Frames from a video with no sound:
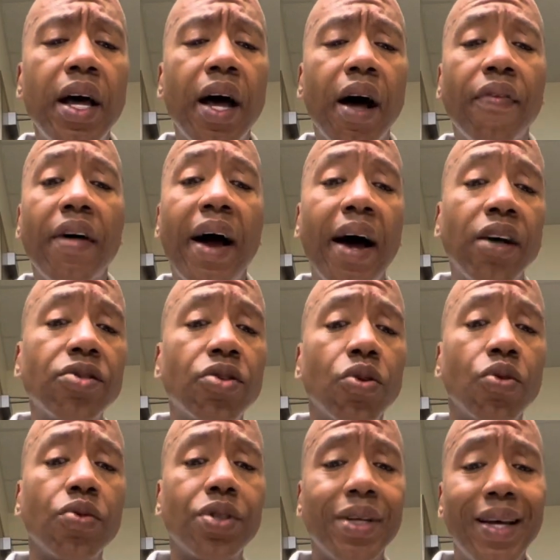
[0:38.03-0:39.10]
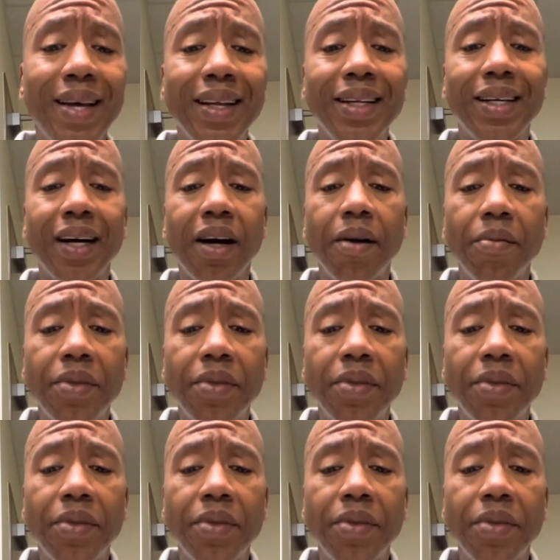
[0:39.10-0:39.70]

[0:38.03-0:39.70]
of the household's income.